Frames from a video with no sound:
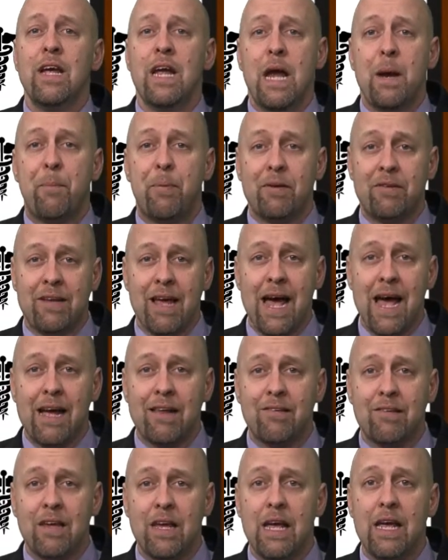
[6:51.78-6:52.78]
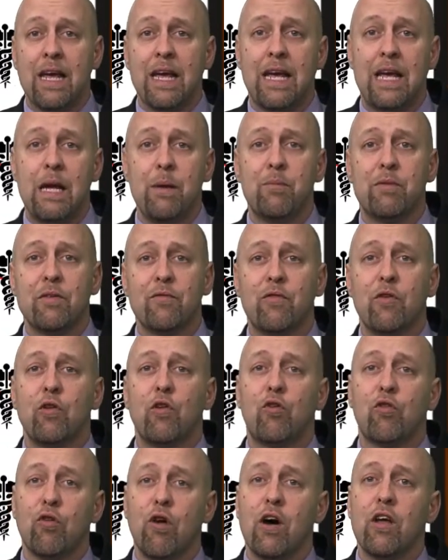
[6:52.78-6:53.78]
and protects it and keeps it from
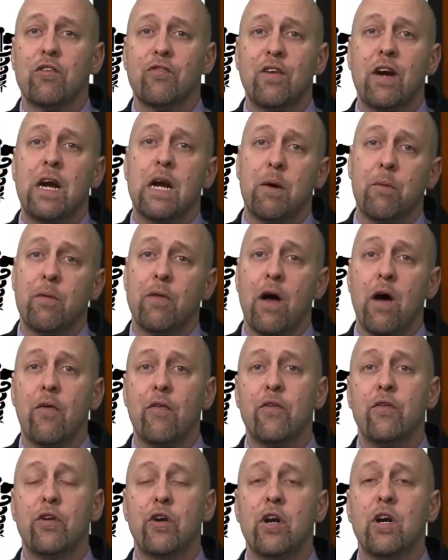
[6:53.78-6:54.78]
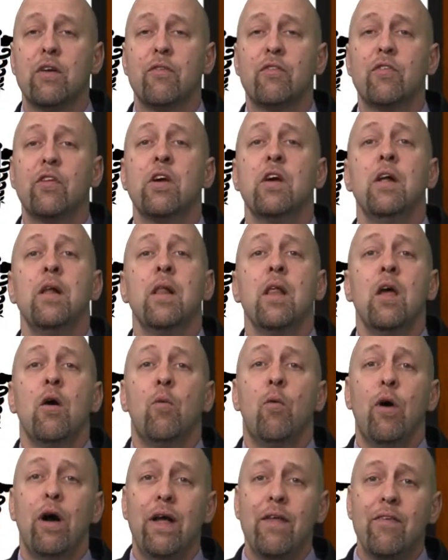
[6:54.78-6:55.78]
cross-firing with other nerves.
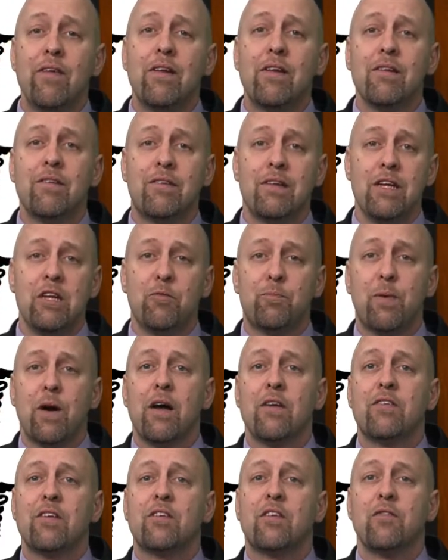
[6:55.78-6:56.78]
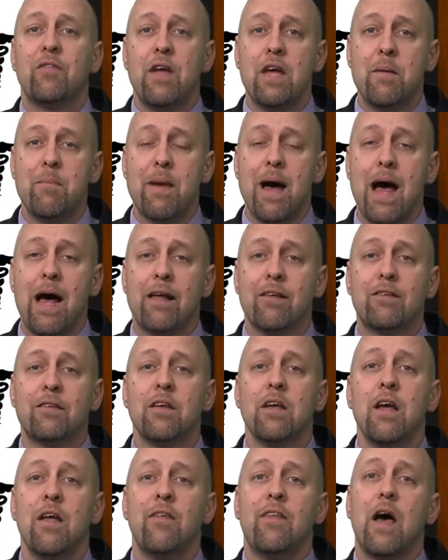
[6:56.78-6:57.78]
Well, in the disease process of MS,
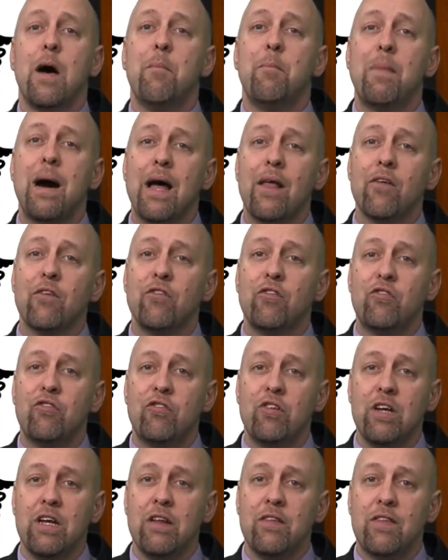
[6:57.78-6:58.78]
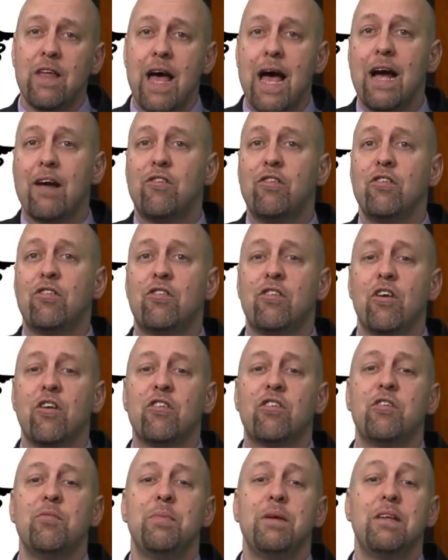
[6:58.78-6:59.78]
that myelin sheath actually
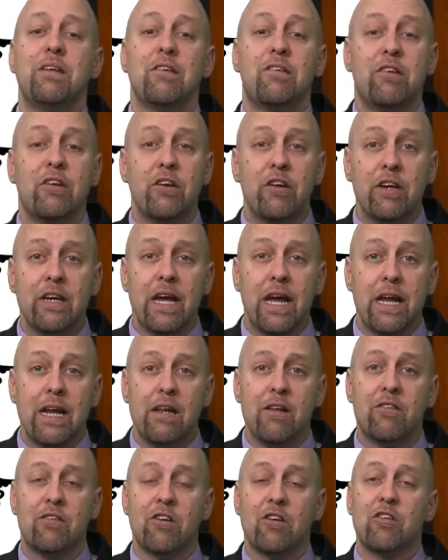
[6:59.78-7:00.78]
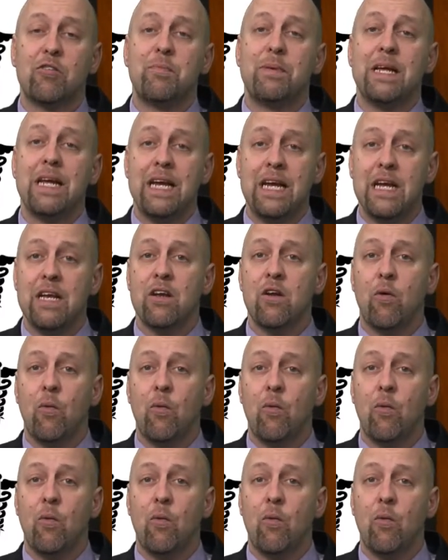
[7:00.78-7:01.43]
starts to be deteriorated and starts to be eaten